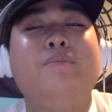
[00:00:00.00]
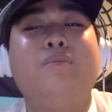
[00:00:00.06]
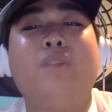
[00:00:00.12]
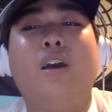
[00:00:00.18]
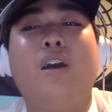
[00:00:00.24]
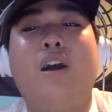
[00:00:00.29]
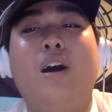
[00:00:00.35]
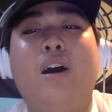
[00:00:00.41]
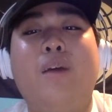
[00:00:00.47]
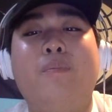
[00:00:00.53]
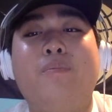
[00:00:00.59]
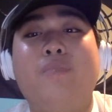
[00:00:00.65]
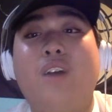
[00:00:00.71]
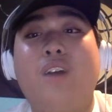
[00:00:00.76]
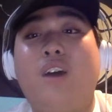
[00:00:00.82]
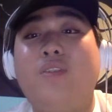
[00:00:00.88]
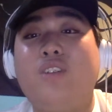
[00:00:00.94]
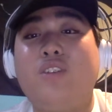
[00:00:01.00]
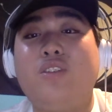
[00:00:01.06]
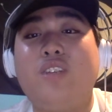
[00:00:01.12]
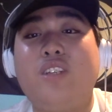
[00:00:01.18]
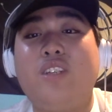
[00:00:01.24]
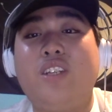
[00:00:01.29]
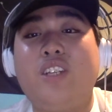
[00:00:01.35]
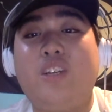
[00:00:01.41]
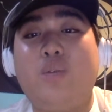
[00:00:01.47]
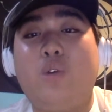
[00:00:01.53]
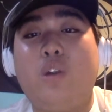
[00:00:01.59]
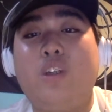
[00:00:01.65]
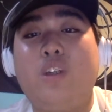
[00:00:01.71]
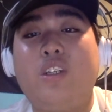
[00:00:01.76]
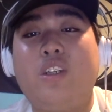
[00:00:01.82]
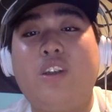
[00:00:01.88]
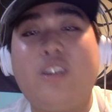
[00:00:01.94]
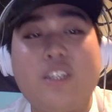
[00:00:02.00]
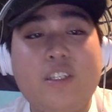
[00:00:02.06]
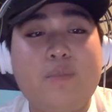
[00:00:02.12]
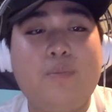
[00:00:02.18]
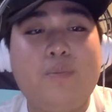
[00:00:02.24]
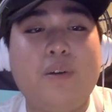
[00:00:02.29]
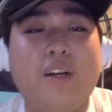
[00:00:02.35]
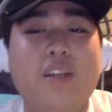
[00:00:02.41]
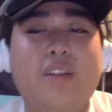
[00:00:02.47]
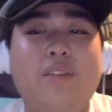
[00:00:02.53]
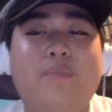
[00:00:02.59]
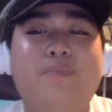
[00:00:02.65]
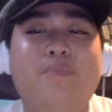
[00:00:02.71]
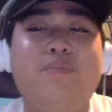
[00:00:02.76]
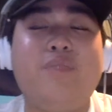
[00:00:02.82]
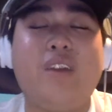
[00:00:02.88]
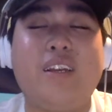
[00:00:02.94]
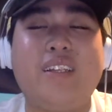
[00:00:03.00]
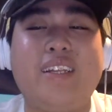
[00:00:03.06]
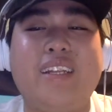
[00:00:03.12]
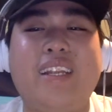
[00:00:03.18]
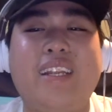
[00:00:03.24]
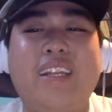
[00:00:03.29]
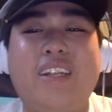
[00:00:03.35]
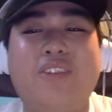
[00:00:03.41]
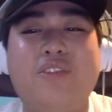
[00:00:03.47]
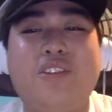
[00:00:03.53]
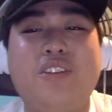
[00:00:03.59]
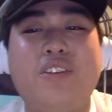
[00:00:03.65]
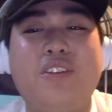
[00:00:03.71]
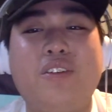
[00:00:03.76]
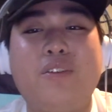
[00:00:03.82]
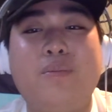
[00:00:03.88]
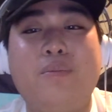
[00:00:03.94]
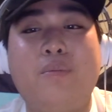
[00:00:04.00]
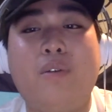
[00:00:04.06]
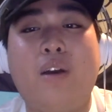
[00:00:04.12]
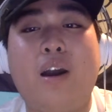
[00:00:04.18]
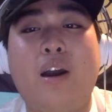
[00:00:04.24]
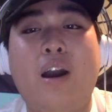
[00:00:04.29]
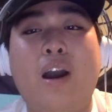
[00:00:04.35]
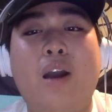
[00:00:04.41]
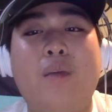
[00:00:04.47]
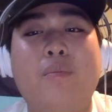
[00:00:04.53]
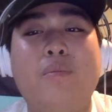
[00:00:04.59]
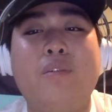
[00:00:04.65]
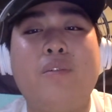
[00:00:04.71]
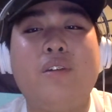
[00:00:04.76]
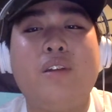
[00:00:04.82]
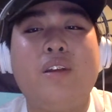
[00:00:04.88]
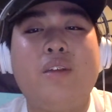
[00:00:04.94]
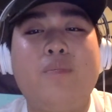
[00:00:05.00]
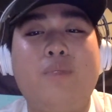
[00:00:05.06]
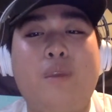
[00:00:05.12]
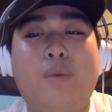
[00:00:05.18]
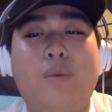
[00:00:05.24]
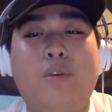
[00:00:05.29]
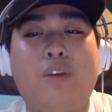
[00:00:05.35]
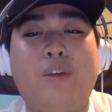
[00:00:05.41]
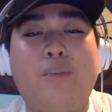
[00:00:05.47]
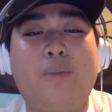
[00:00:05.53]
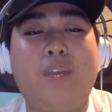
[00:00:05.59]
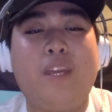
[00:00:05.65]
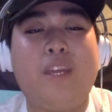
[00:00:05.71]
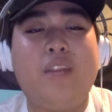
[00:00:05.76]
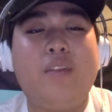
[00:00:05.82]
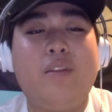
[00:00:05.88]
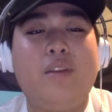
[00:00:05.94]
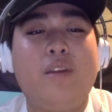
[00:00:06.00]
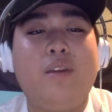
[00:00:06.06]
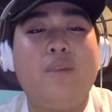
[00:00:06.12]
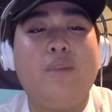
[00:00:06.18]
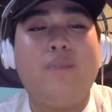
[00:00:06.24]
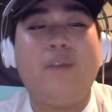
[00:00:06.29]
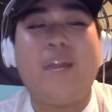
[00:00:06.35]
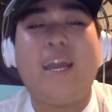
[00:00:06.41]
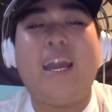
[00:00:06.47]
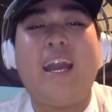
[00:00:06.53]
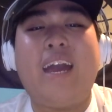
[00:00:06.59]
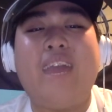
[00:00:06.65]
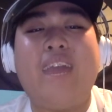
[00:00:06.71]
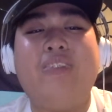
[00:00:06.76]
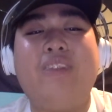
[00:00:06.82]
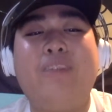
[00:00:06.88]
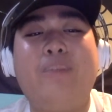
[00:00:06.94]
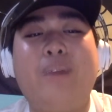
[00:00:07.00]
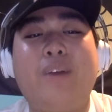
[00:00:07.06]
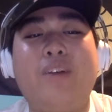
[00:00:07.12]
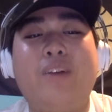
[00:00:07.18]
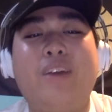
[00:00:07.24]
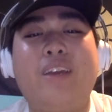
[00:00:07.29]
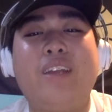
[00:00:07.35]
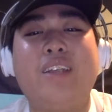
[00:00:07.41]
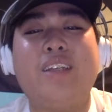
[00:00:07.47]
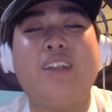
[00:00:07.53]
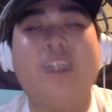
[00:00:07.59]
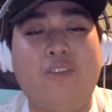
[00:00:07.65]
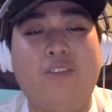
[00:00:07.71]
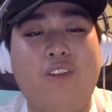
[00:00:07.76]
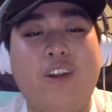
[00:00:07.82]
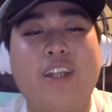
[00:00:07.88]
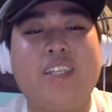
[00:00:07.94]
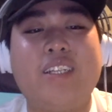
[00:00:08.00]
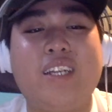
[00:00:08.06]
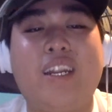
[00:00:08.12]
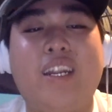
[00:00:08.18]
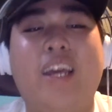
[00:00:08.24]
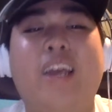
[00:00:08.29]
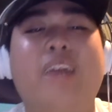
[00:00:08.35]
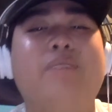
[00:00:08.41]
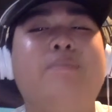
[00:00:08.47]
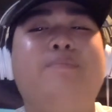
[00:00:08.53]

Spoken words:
Obviously, losing TJ Warren sucks, but I think that they will still be able to compete. But I have the Pelicans covering today.